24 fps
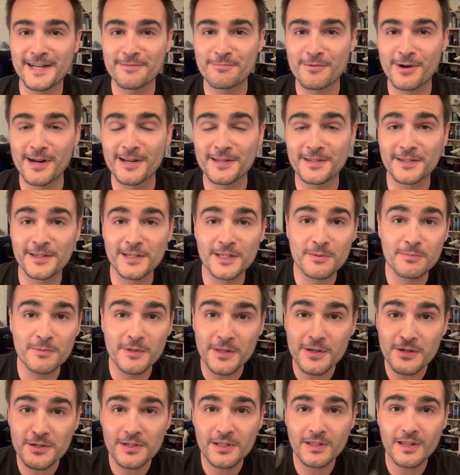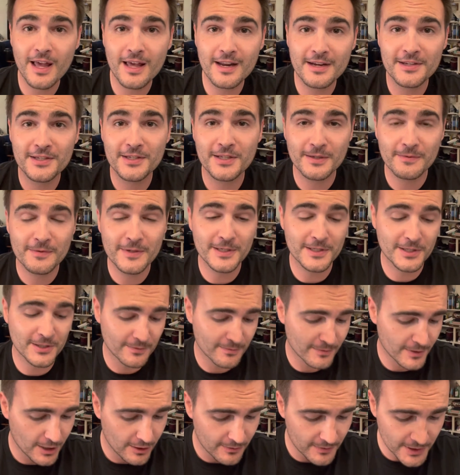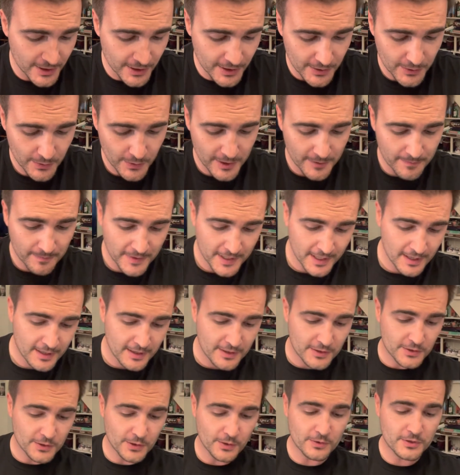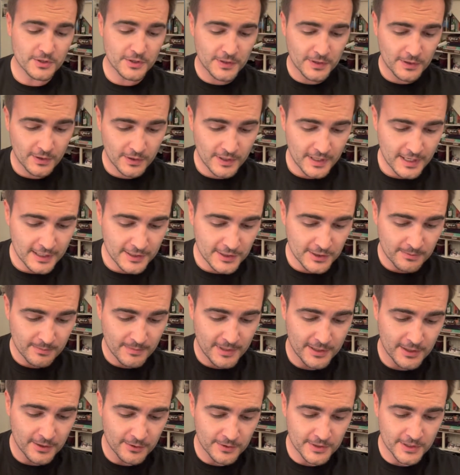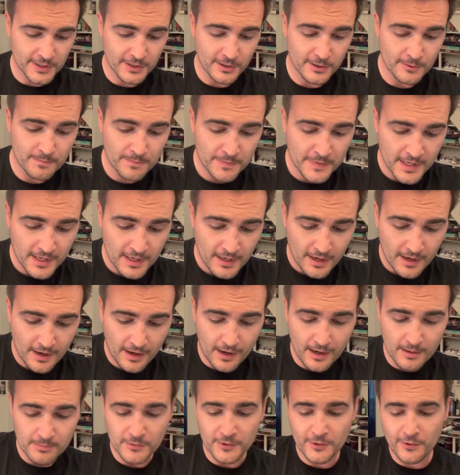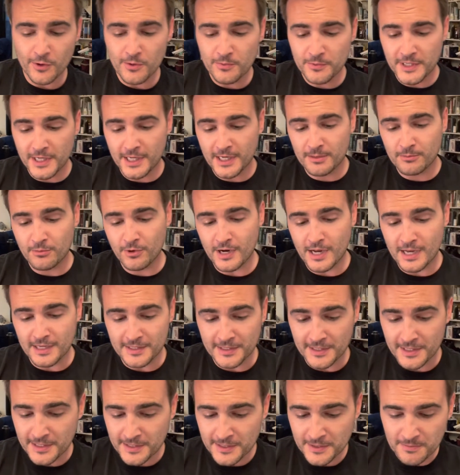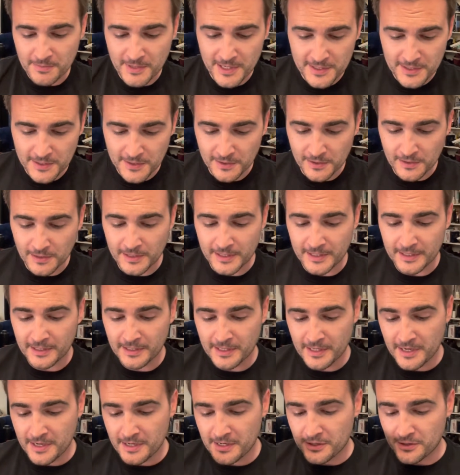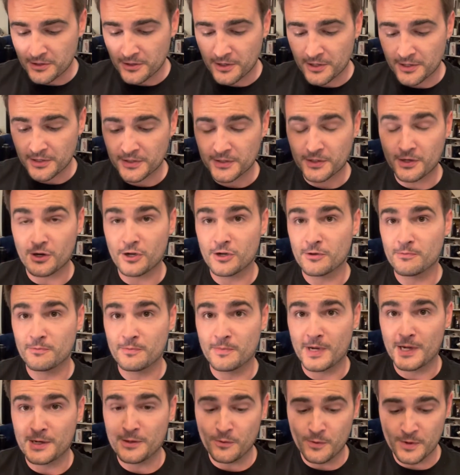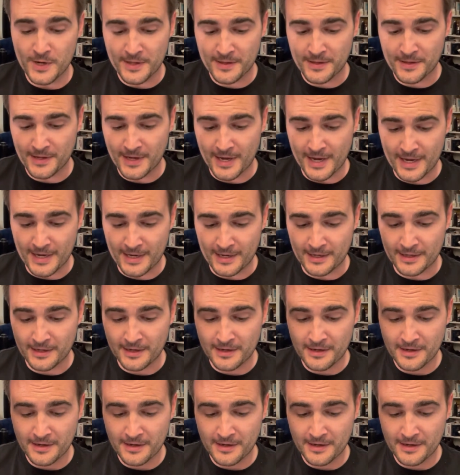process, but there's a lot of stuff that's involved into it. So just looking at some of my notes here, the chrome tanning process, basically you're going to start with a